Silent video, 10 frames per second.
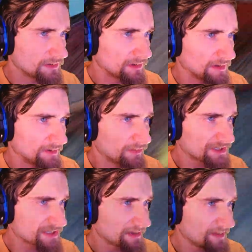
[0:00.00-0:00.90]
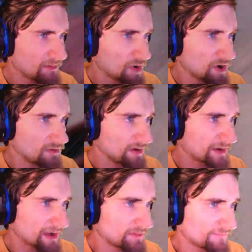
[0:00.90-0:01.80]
I don't want to slam that wall.
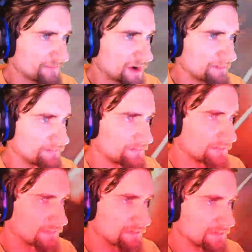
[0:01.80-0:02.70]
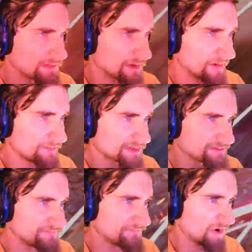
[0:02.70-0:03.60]
Okay, we're fine. Everything's
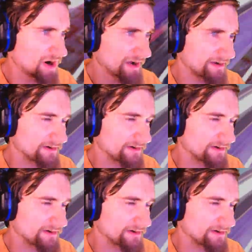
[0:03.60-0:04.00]
fine.